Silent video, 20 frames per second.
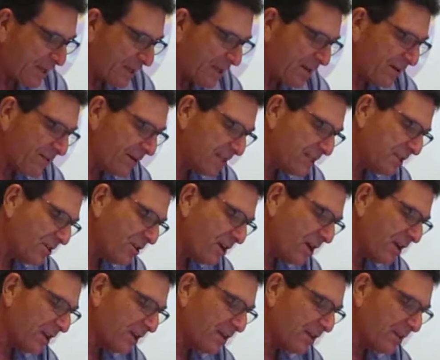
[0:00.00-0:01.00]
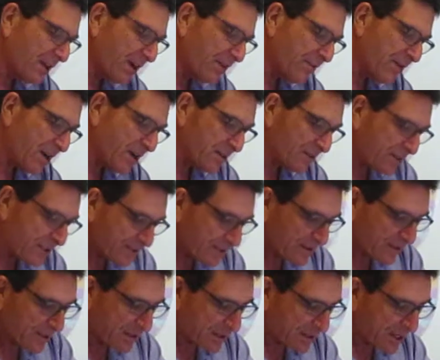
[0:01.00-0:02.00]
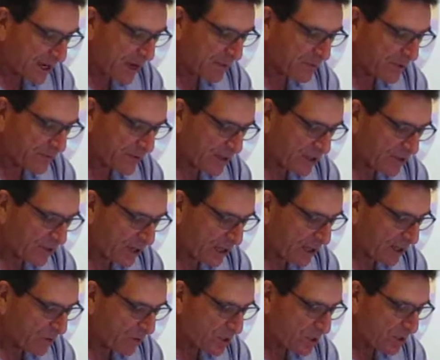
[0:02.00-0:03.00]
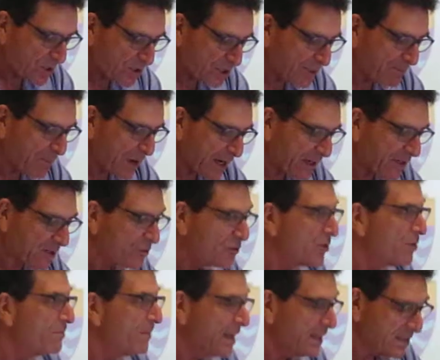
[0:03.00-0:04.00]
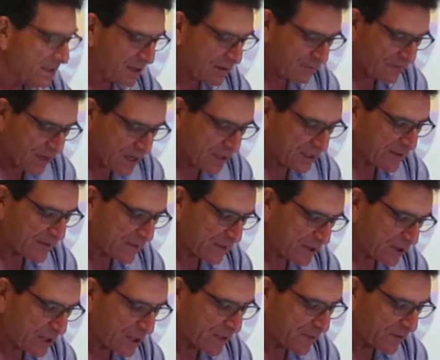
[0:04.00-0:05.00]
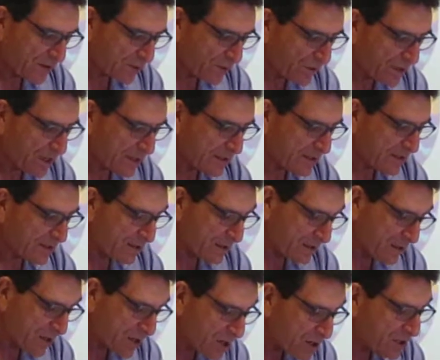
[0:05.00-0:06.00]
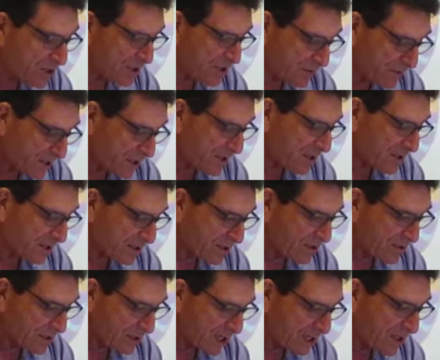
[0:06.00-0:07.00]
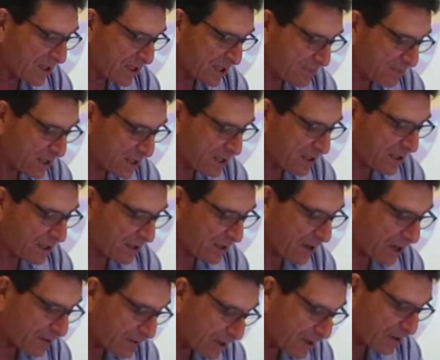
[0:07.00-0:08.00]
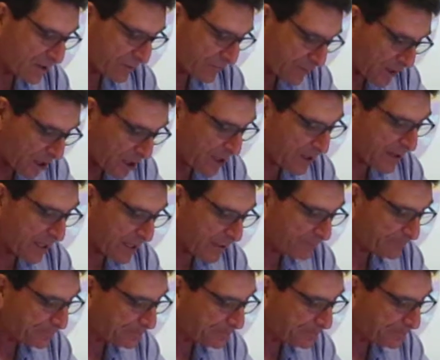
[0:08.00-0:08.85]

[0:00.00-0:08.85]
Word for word: In a recent article I wrote in the Times of Israel, which looks back at the traumatic events of the last few weeks and urges readers to attend this meeting, I wrote the following.